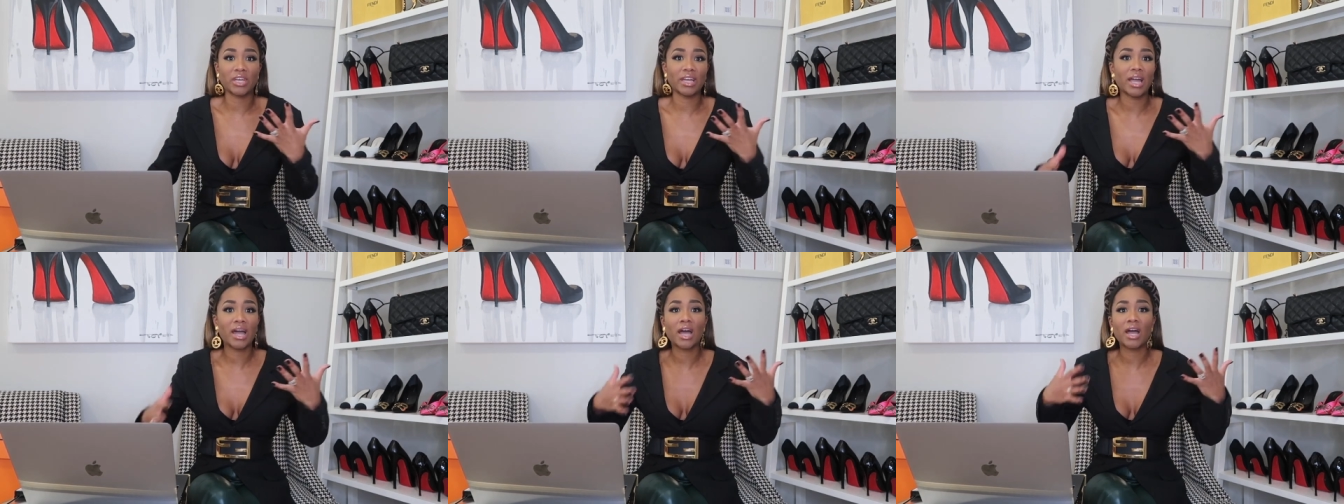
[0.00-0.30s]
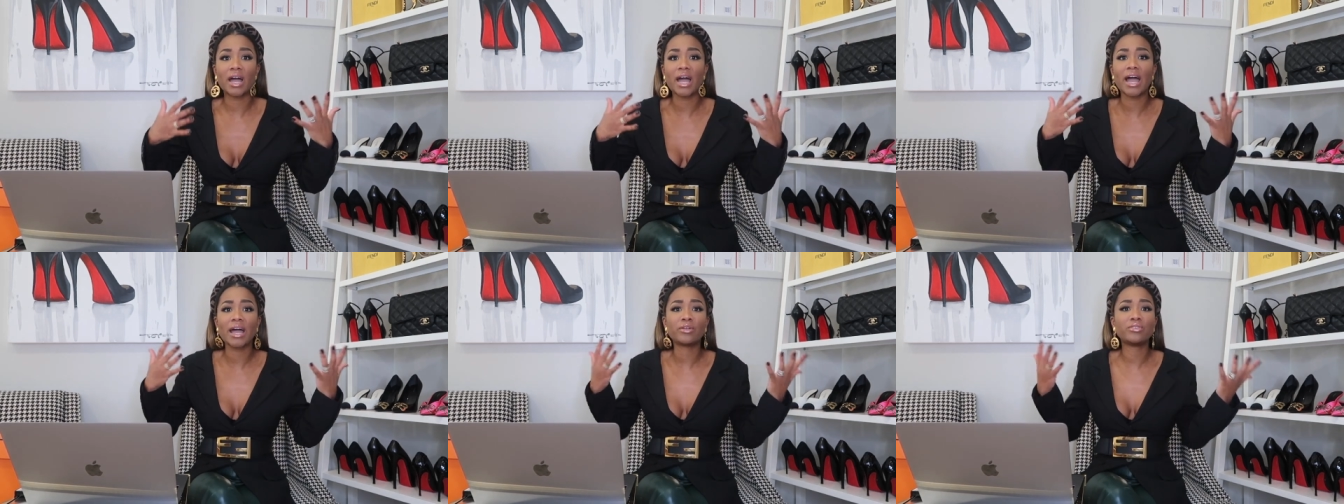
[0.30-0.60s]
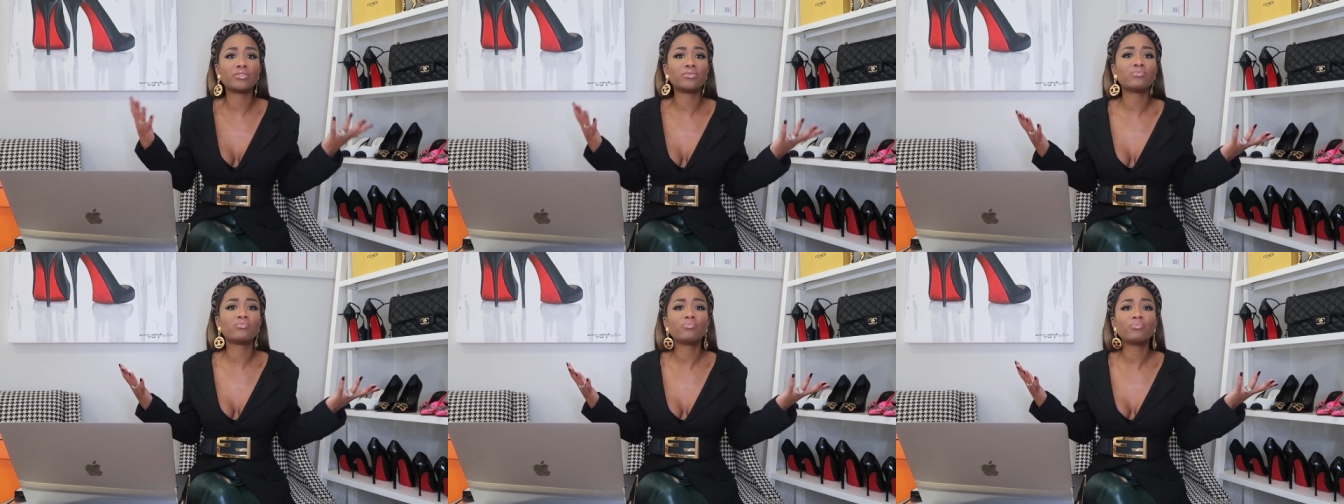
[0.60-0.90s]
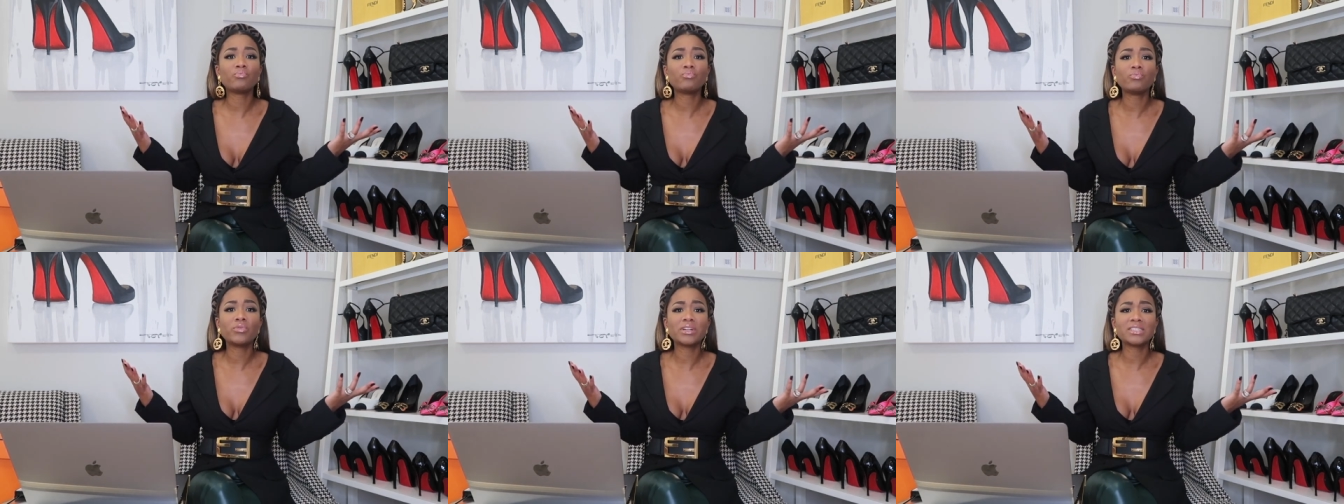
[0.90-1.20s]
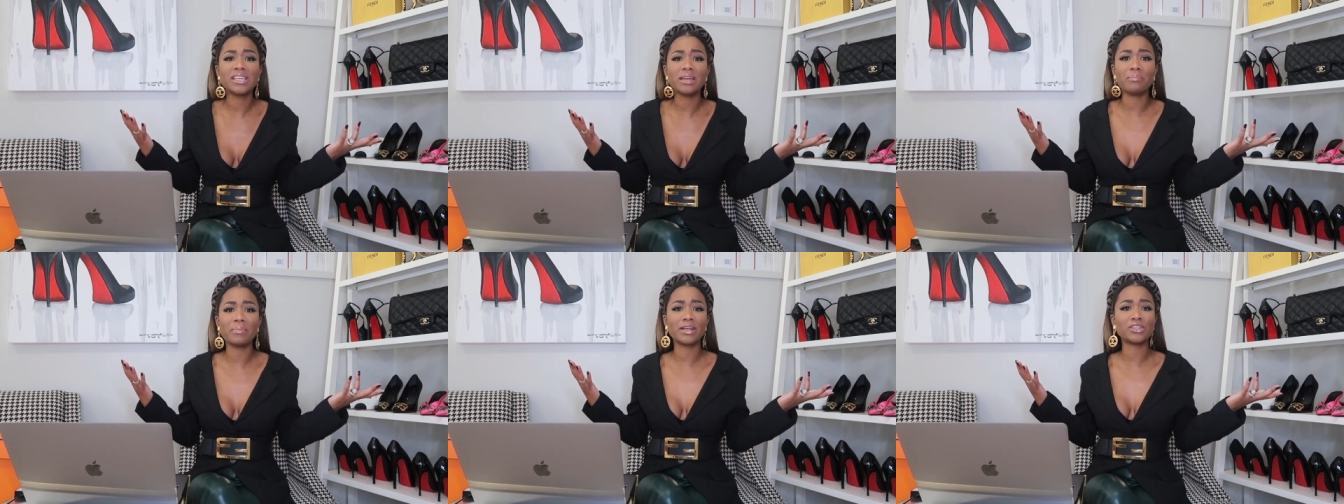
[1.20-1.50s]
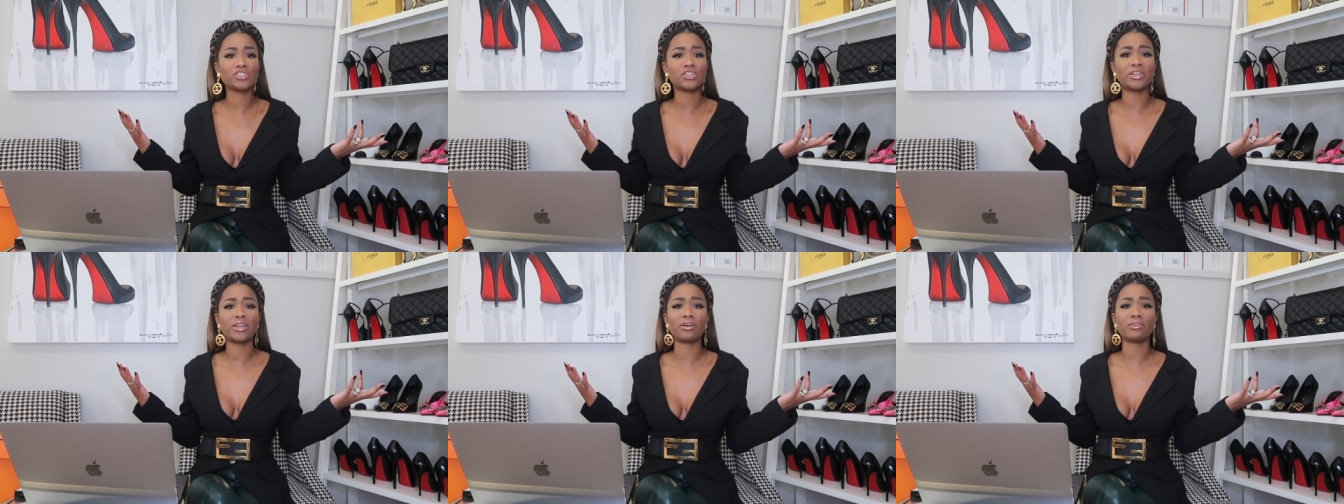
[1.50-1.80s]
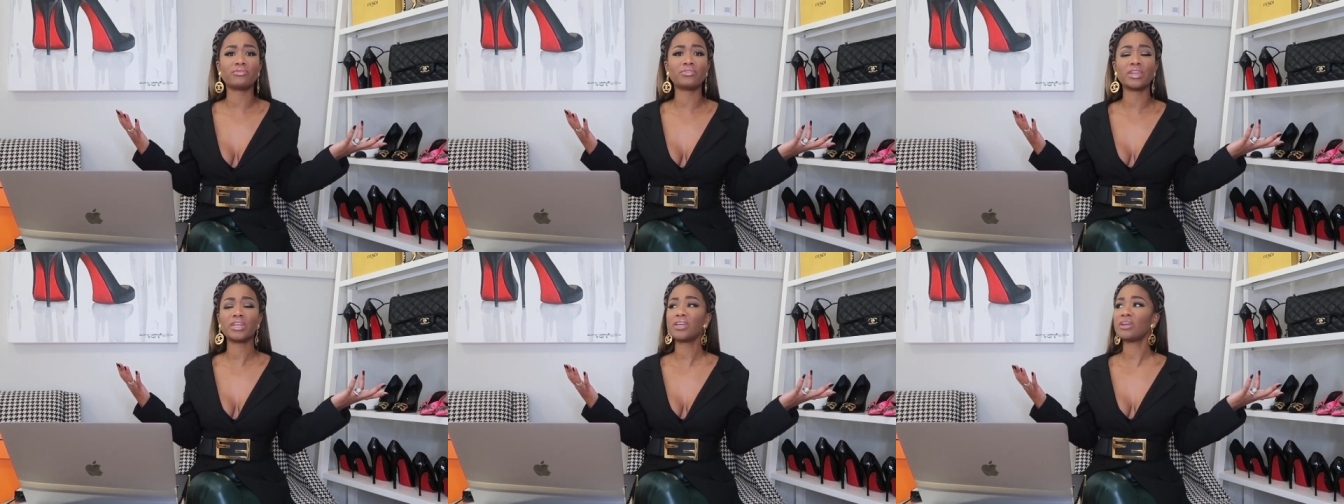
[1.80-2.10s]
Like I looked at my
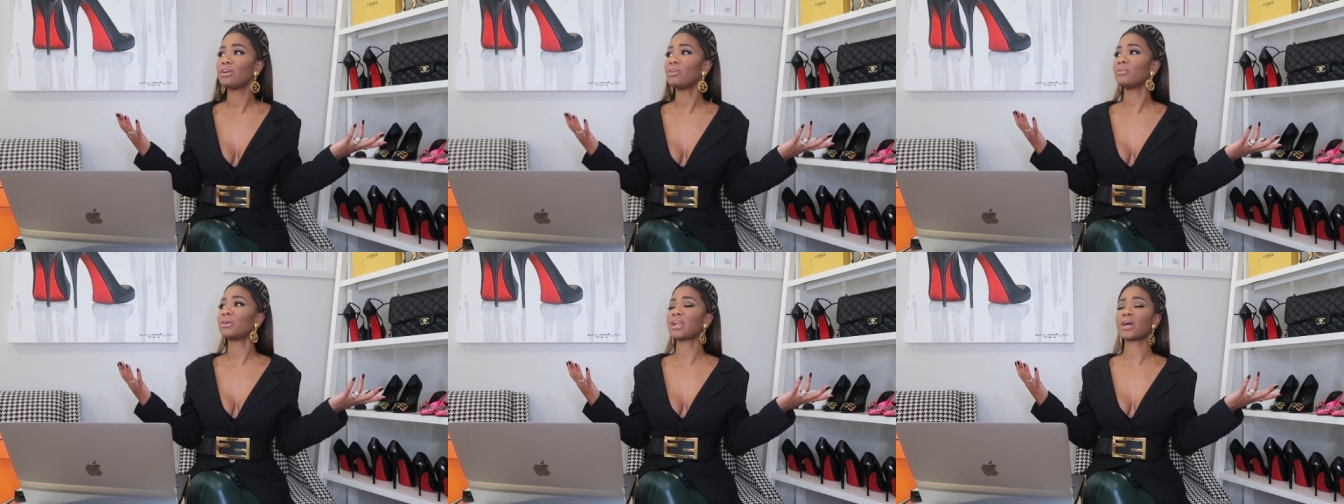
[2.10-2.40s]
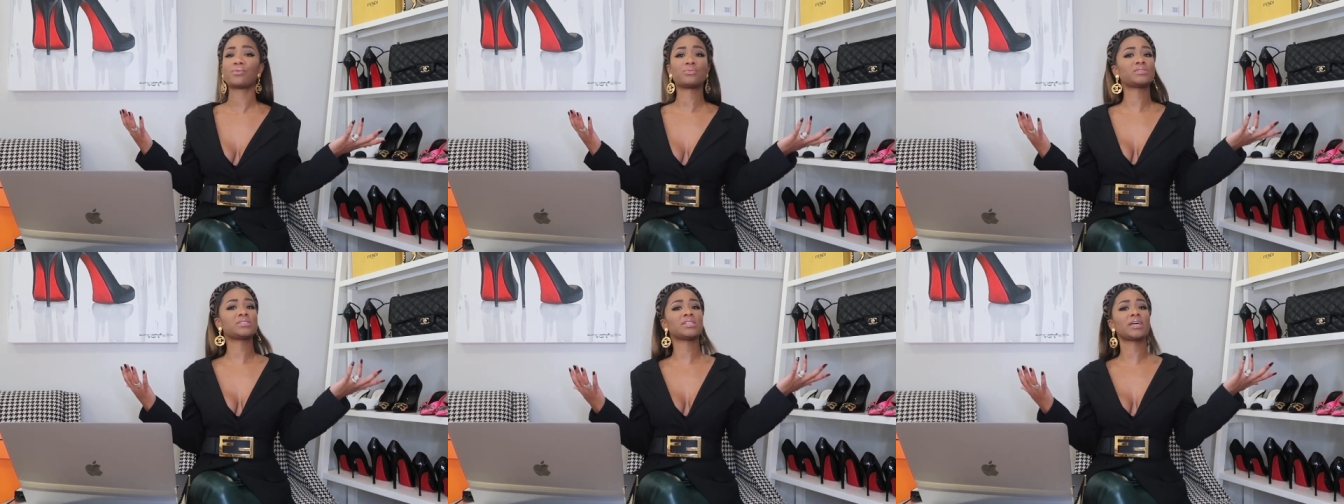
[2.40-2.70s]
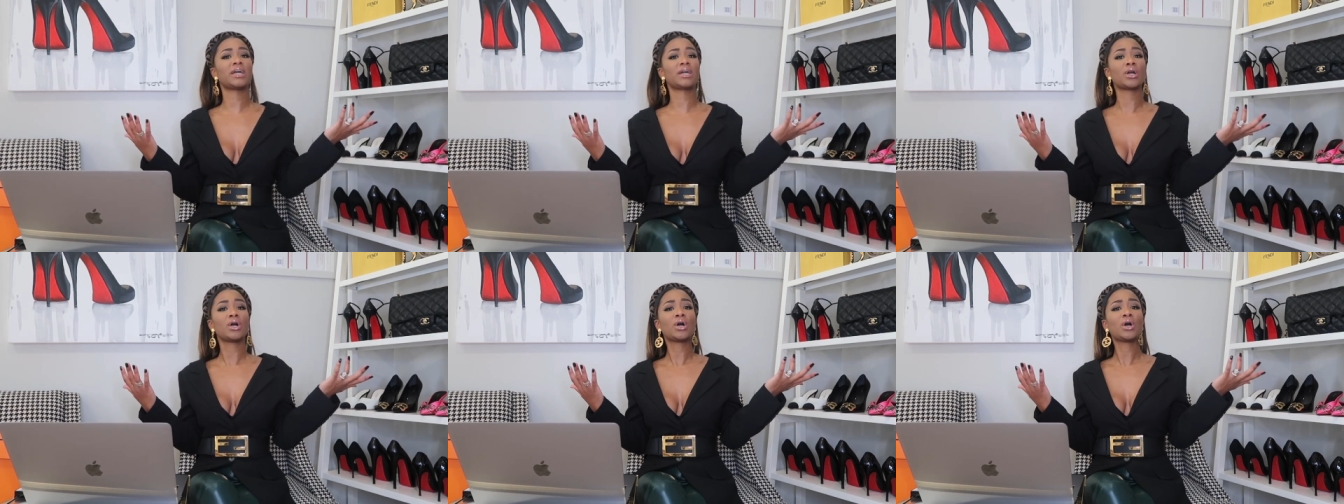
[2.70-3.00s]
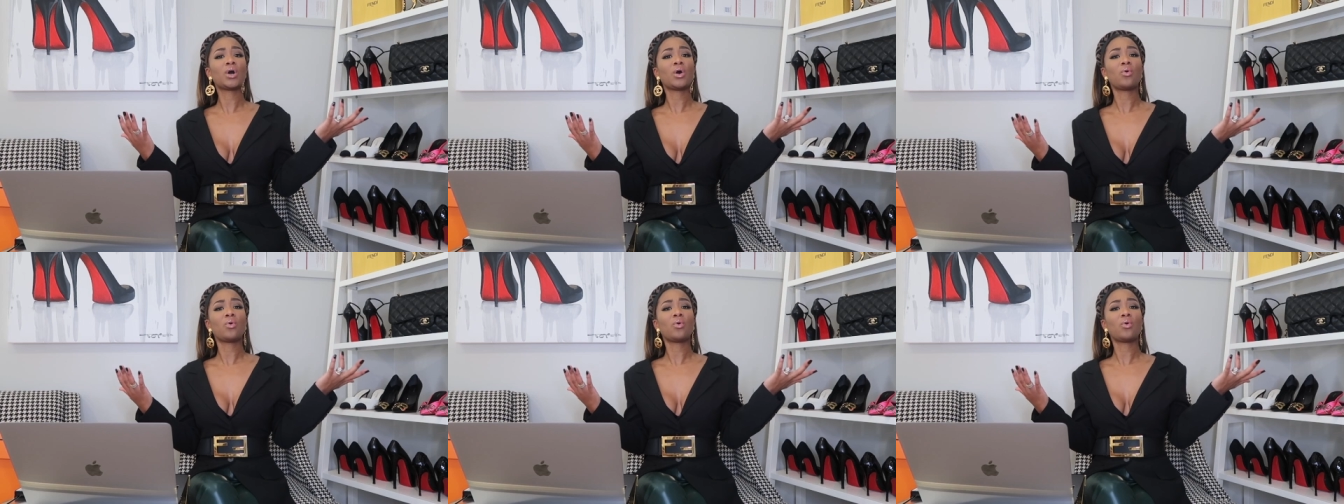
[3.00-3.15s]
Chanel video and I was like,